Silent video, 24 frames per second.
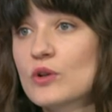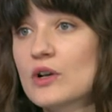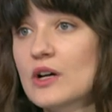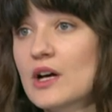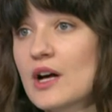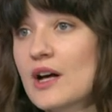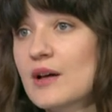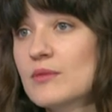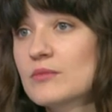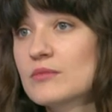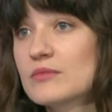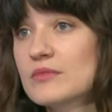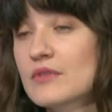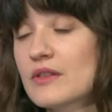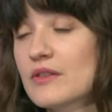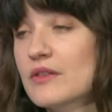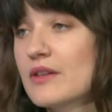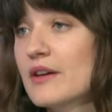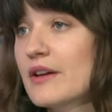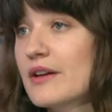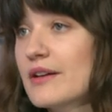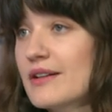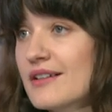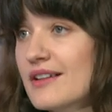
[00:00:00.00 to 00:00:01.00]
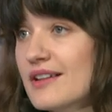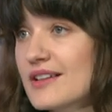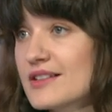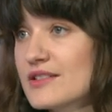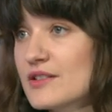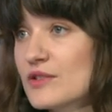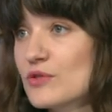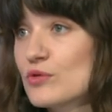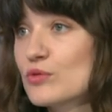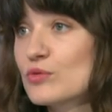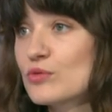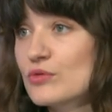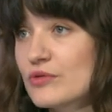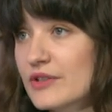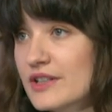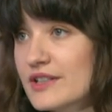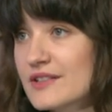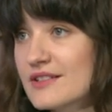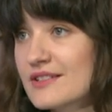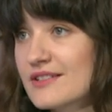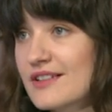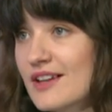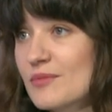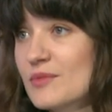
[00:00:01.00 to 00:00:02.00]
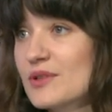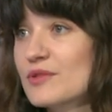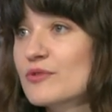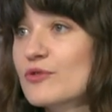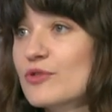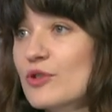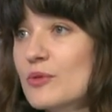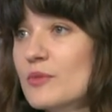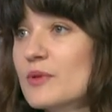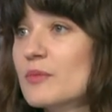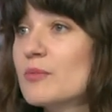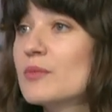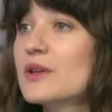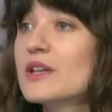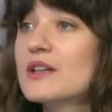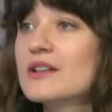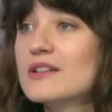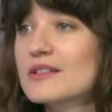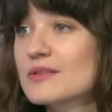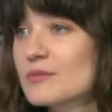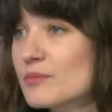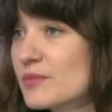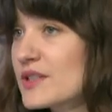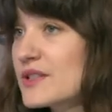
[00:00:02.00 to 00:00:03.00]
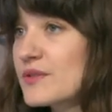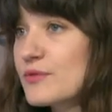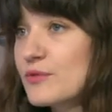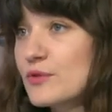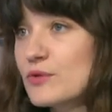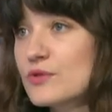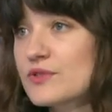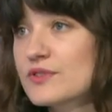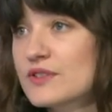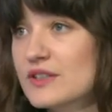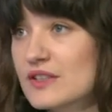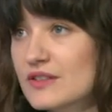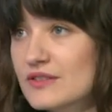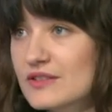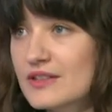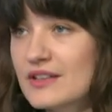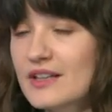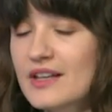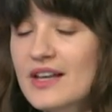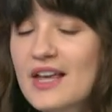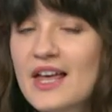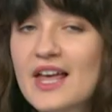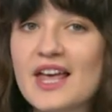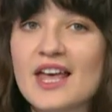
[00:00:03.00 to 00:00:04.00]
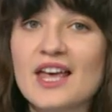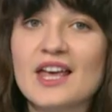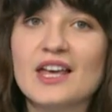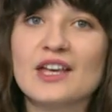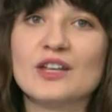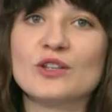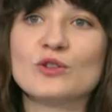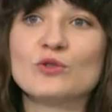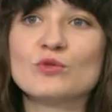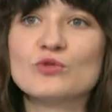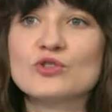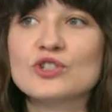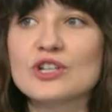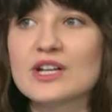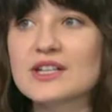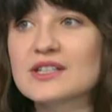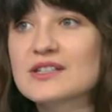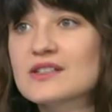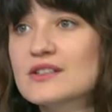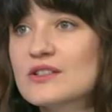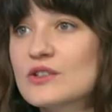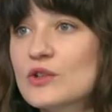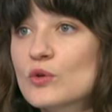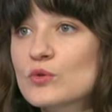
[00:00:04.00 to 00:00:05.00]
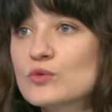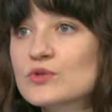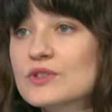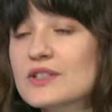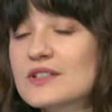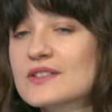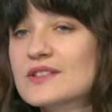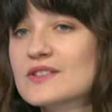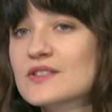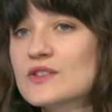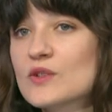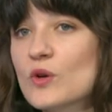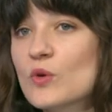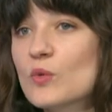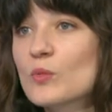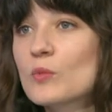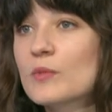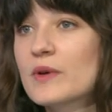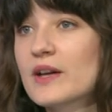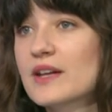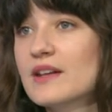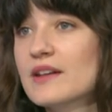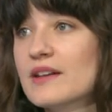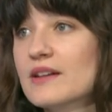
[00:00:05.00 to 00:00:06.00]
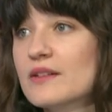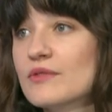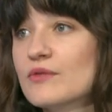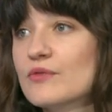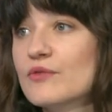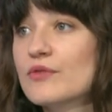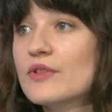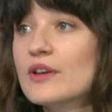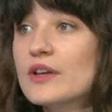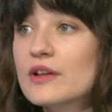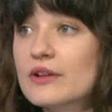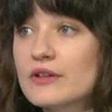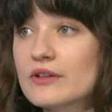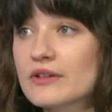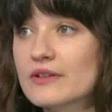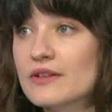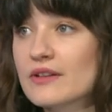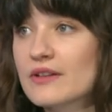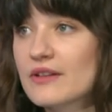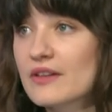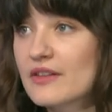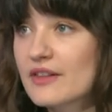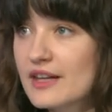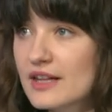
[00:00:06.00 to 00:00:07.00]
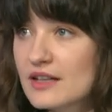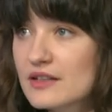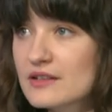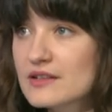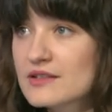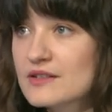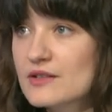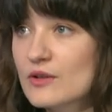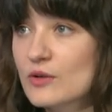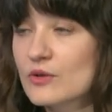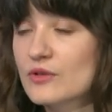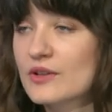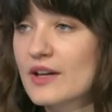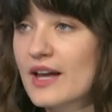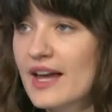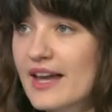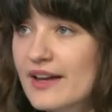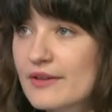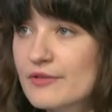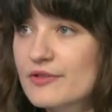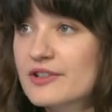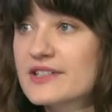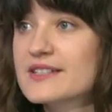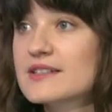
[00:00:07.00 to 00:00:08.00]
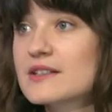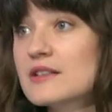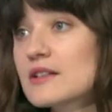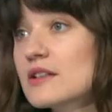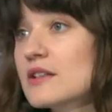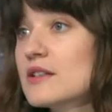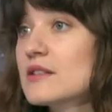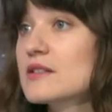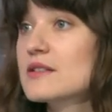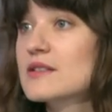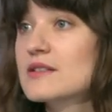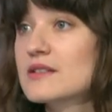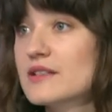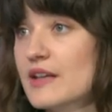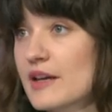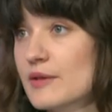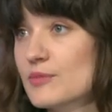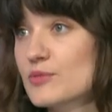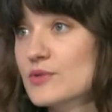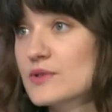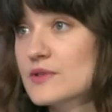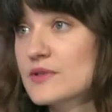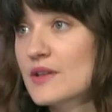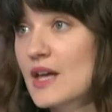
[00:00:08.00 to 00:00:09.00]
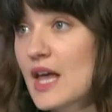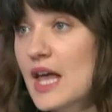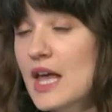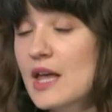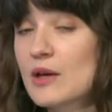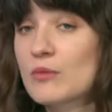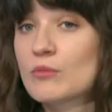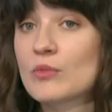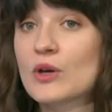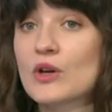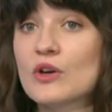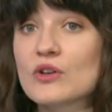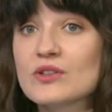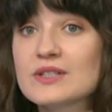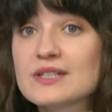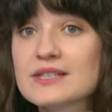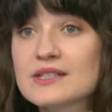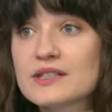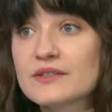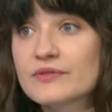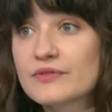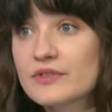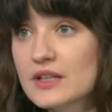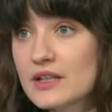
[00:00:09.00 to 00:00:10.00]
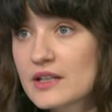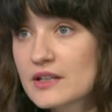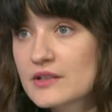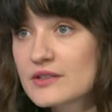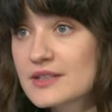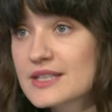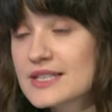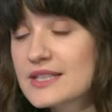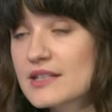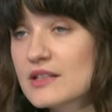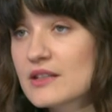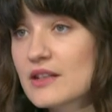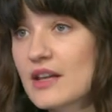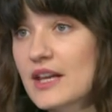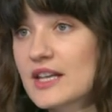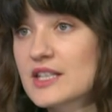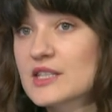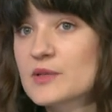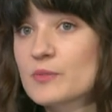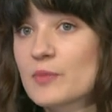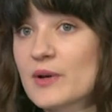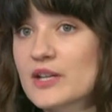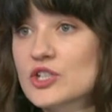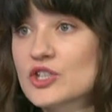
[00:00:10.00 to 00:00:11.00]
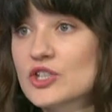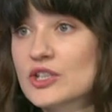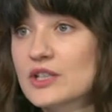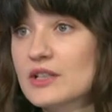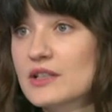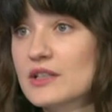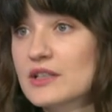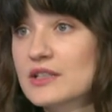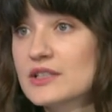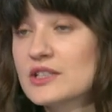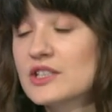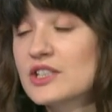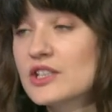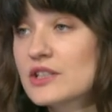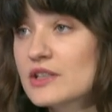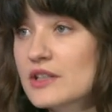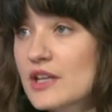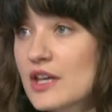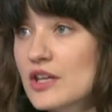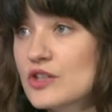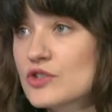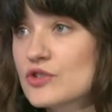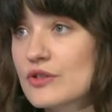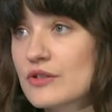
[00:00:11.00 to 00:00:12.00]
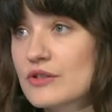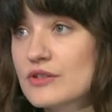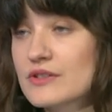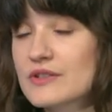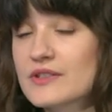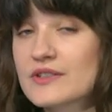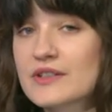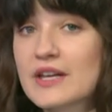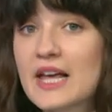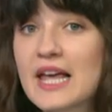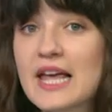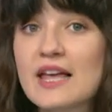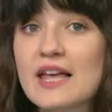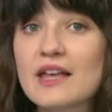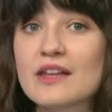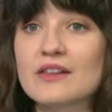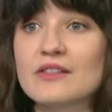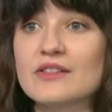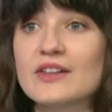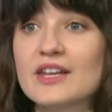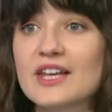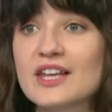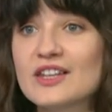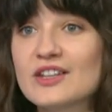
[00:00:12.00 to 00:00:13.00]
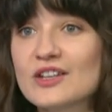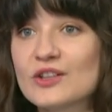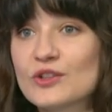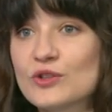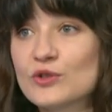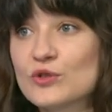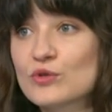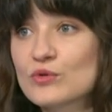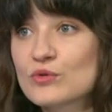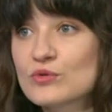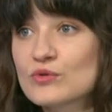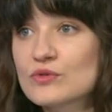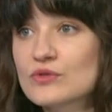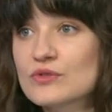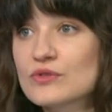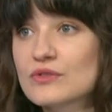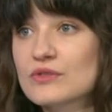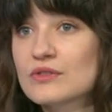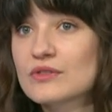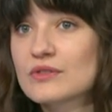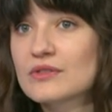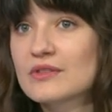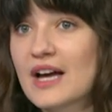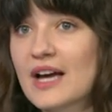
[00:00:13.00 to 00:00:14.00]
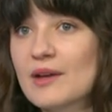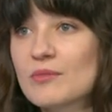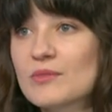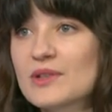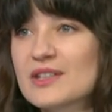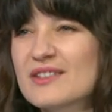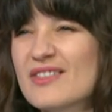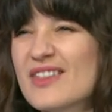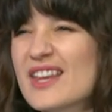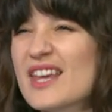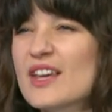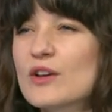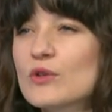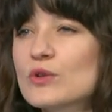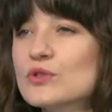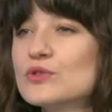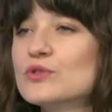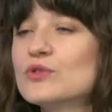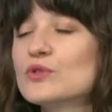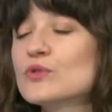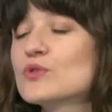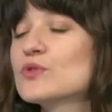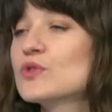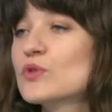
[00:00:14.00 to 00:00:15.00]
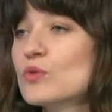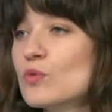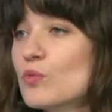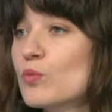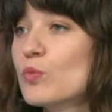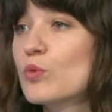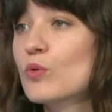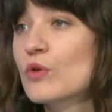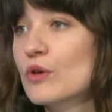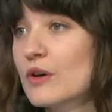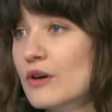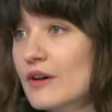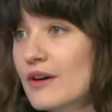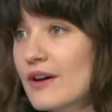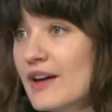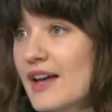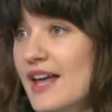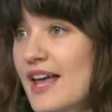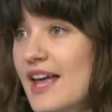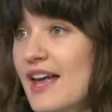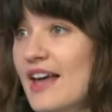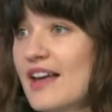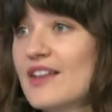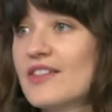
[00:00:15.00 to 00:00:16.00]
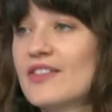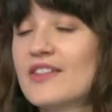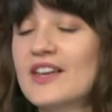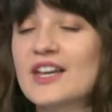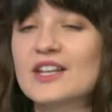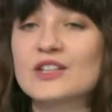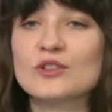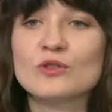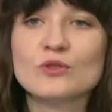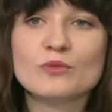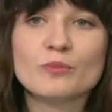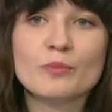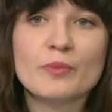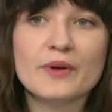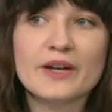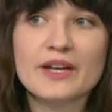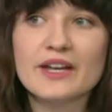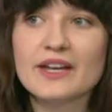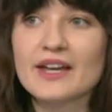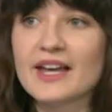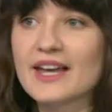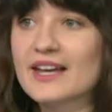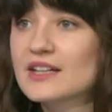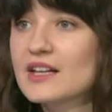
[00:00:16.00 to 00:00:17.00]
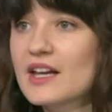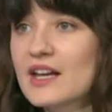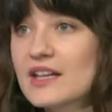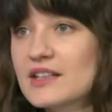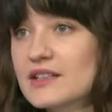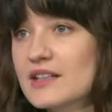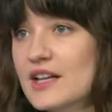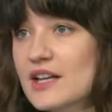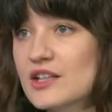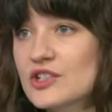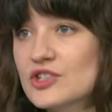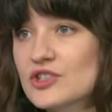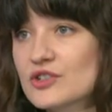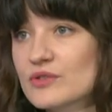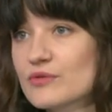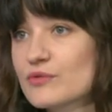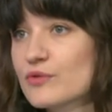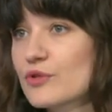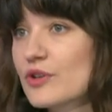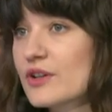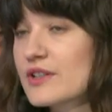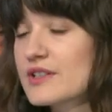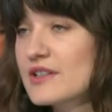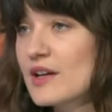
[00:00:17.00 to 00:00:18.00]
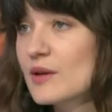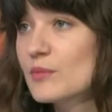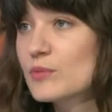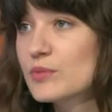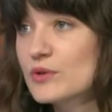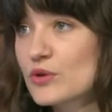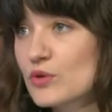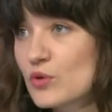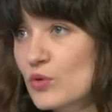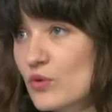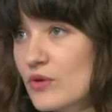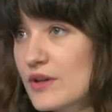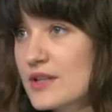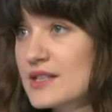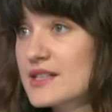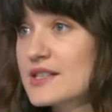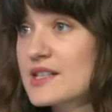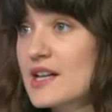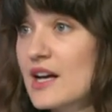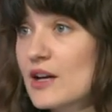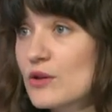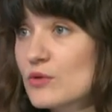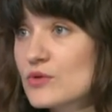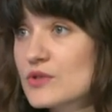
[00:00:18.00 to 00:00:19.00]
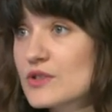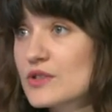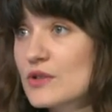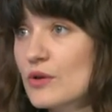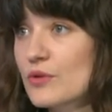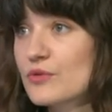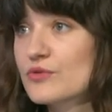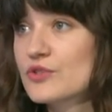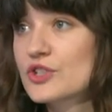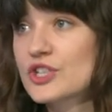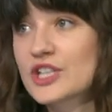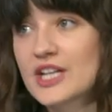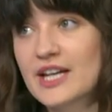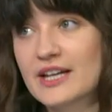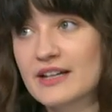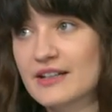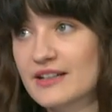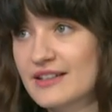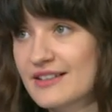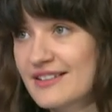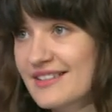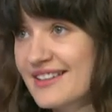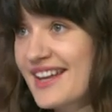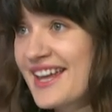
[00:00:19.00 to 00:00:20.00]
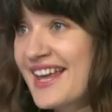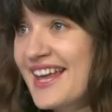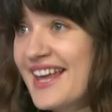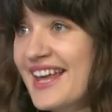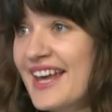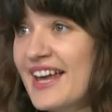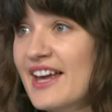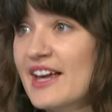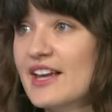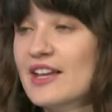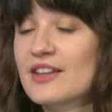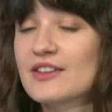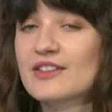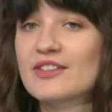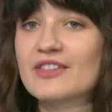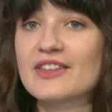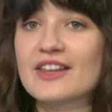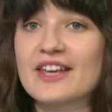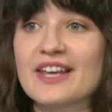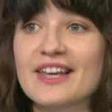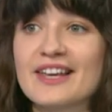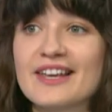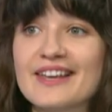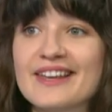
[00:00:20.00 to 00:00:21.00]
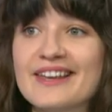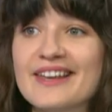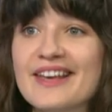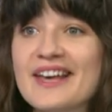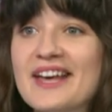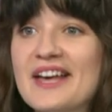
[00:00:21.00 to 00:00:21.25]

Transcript: come there as a tourist, I mean from a big peaceful city, you just notice so many weird things on every single steps because civilians and especially teenagers, they used, I mean they got used to war and they don't pay any attention, for example, to the sounds of shelling mm. and they